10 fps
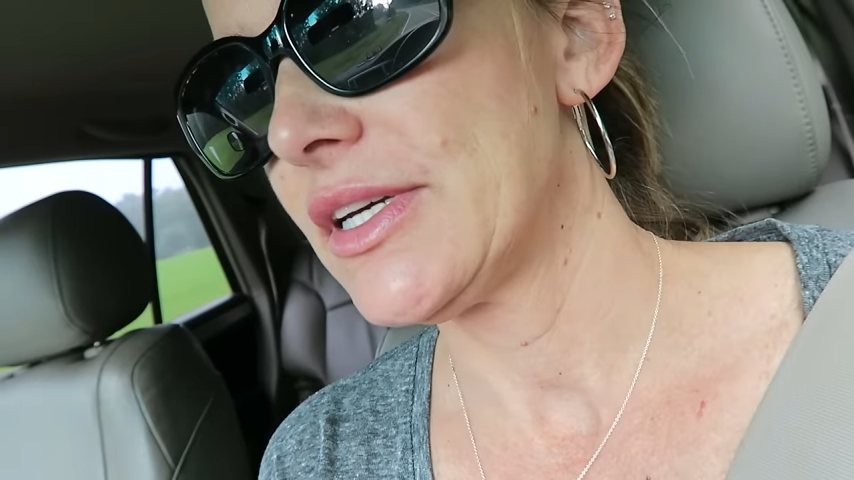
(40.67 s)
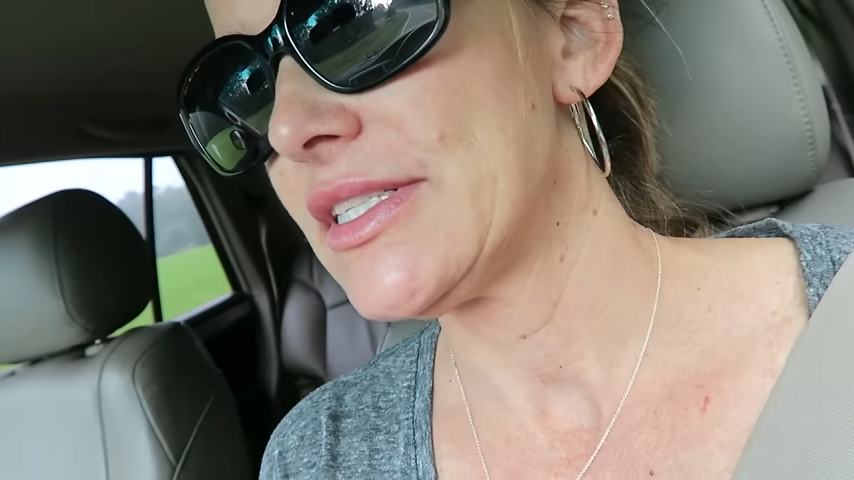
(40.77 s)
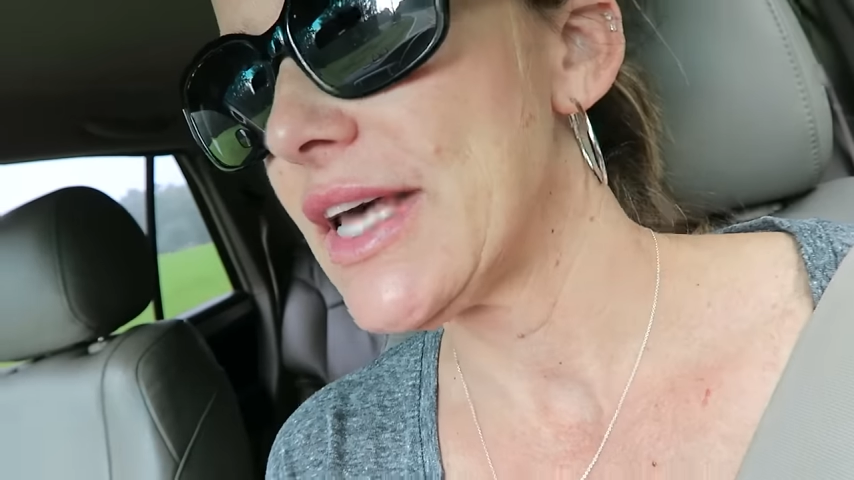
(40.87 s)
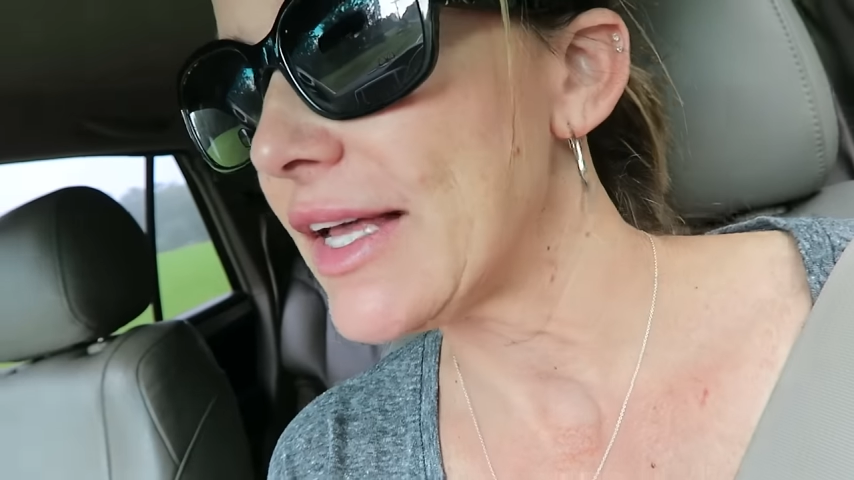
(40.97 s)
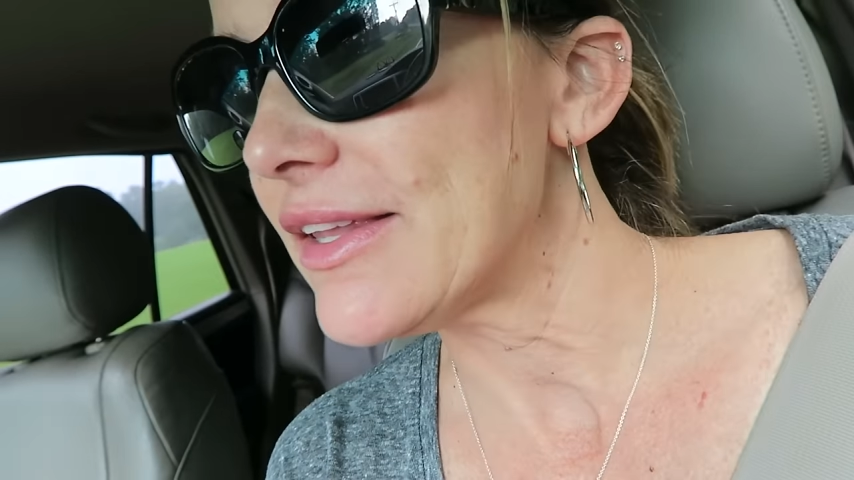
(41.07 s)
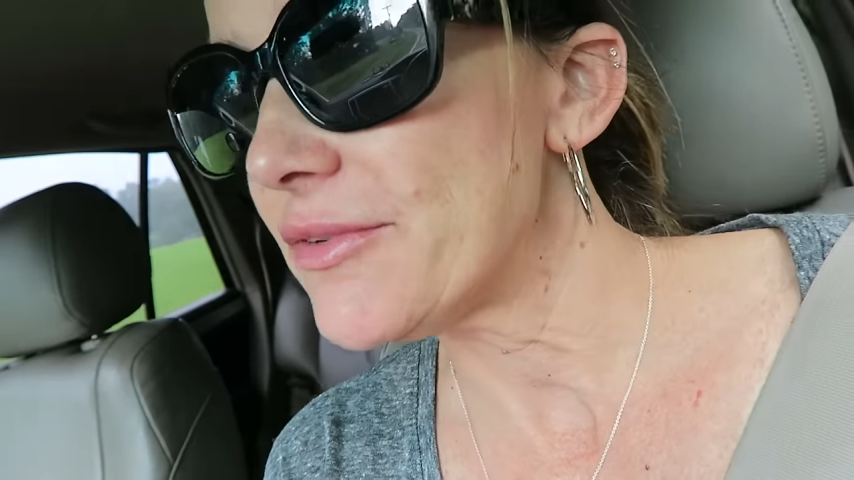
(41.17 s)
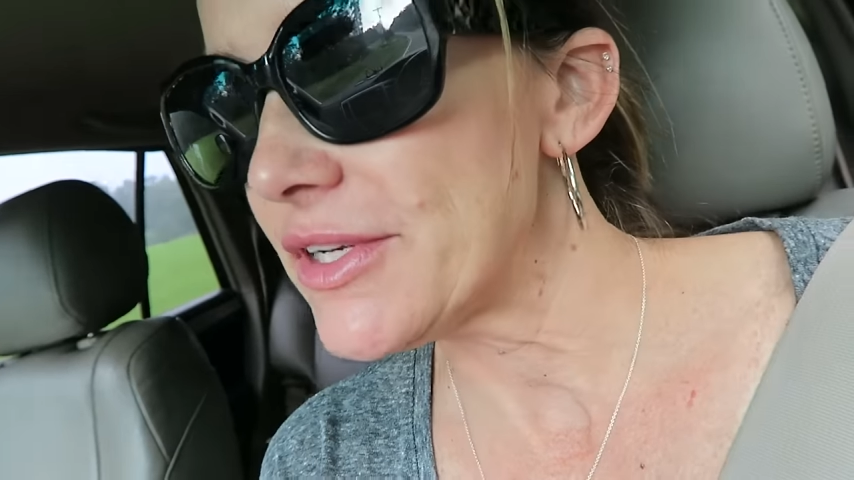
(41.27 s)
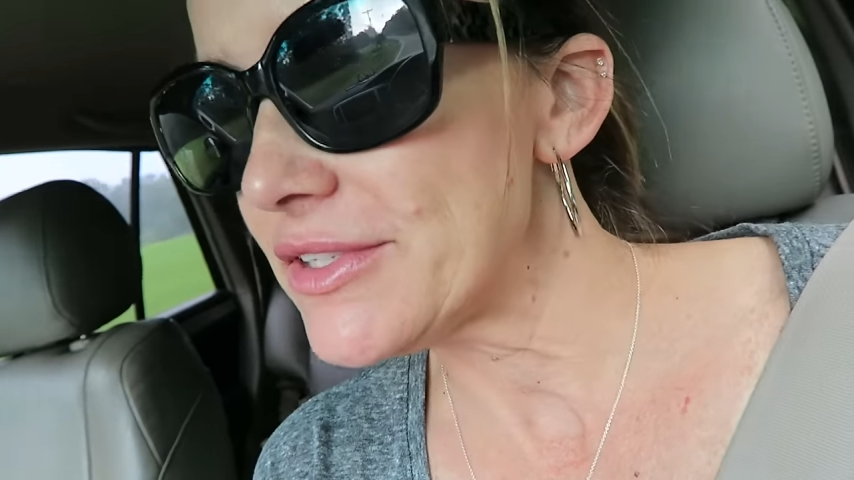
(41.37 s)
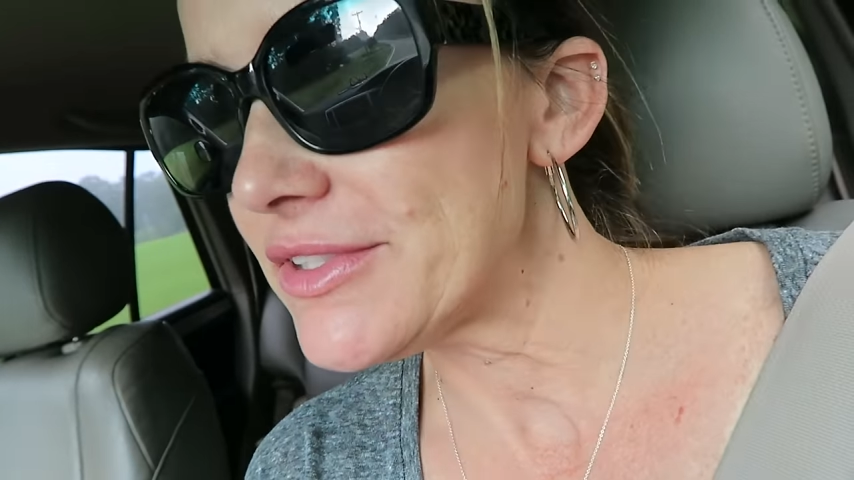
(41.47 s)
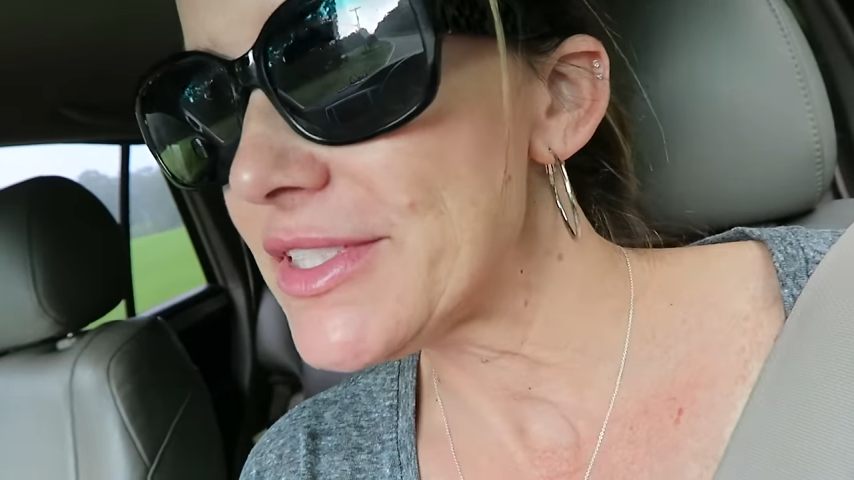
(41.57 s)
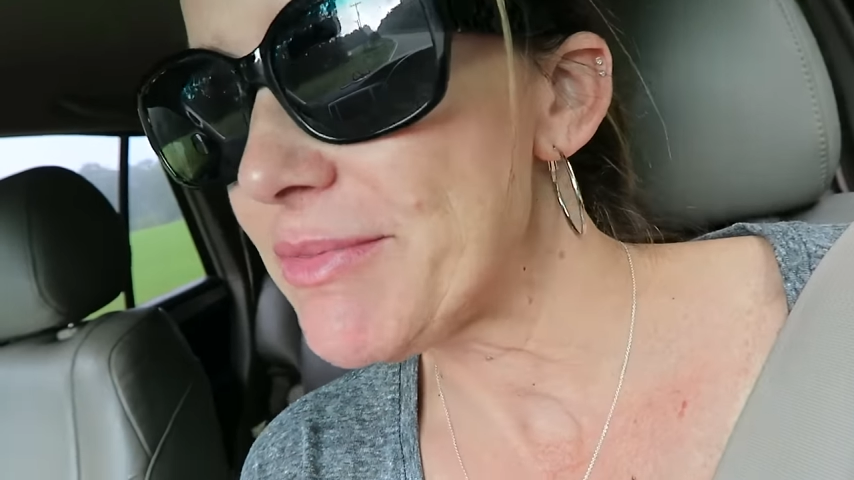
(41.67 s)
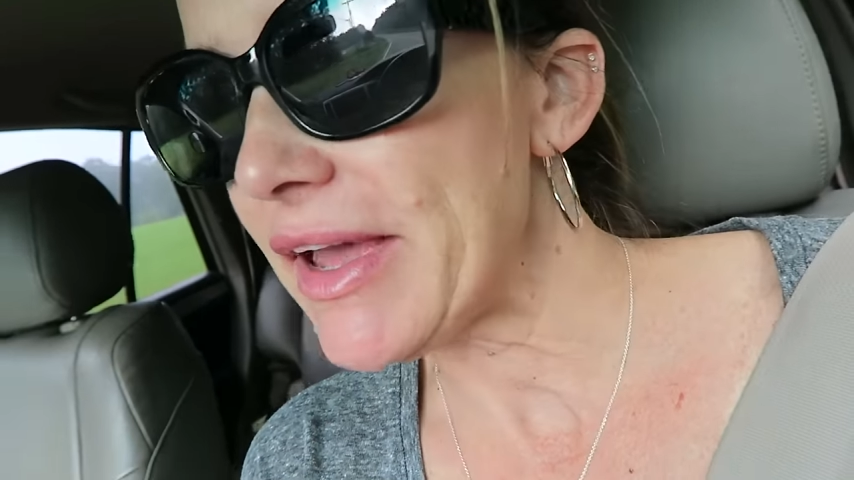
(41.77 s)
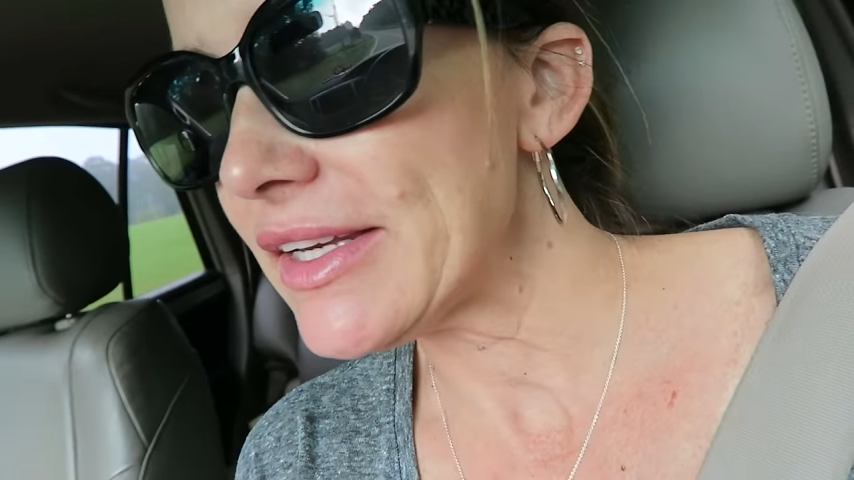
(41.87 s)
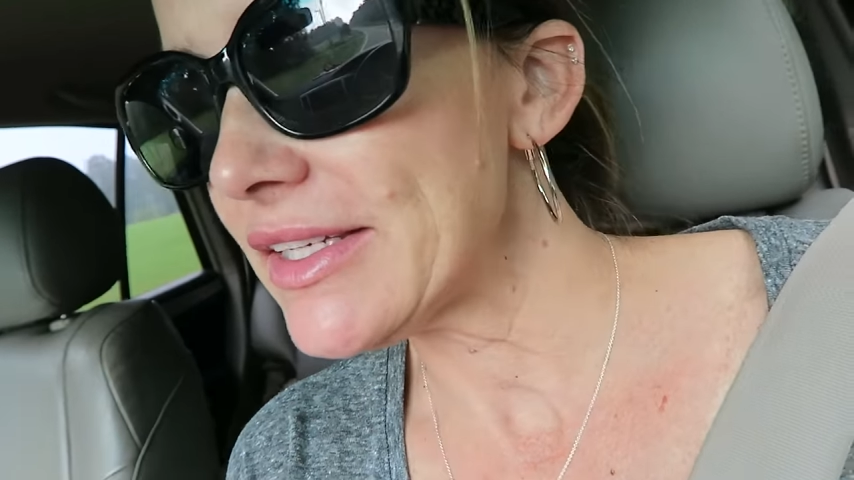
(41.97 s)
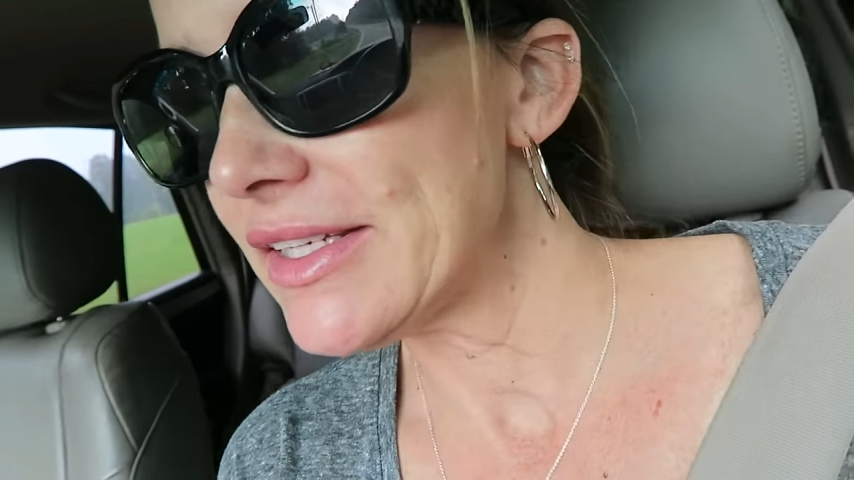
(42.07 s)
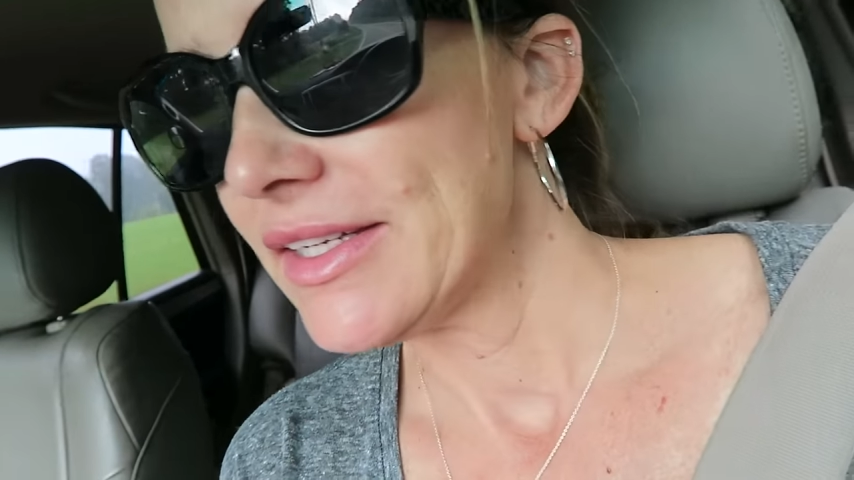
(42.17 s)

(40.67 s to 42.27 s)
exactly what to expect.